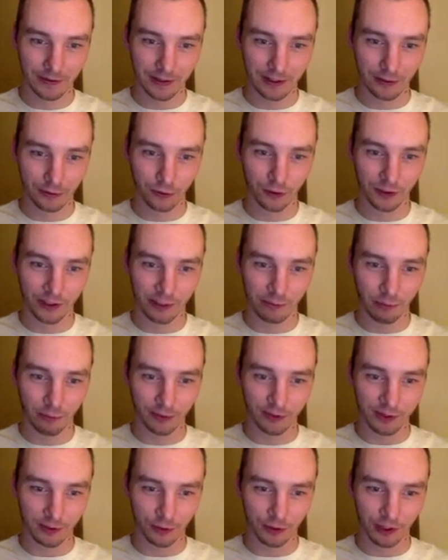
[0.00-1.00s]
And of course I can
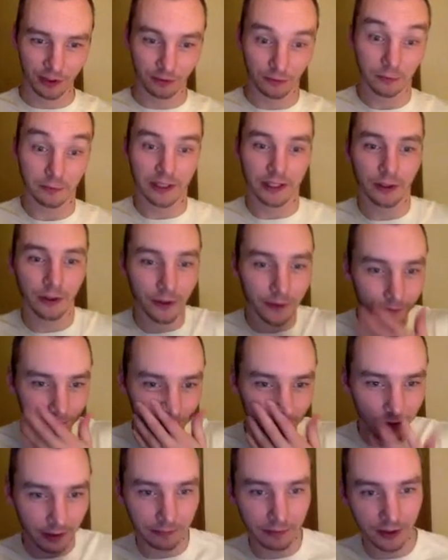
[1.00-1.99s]
probably still jump them. Oh my god,
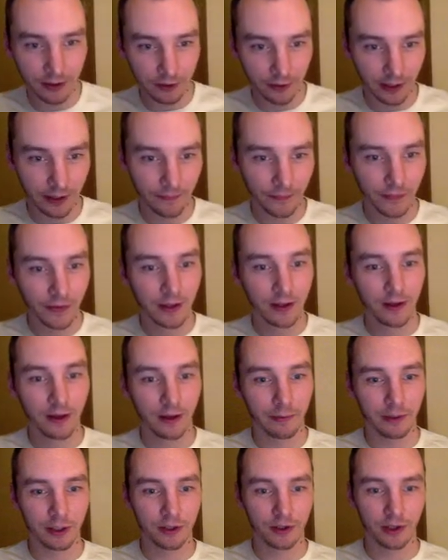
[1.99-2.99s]
I didn't mean to do that.
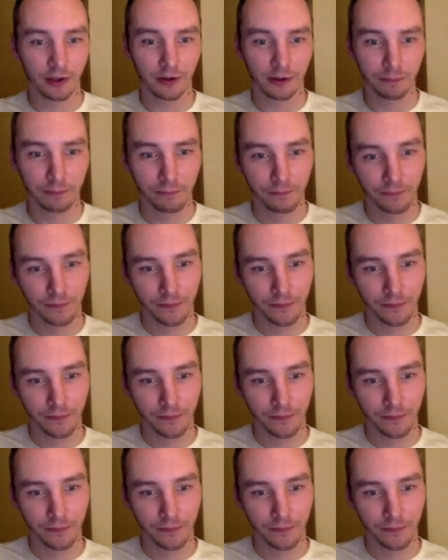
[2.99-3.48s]
I meant to jump them.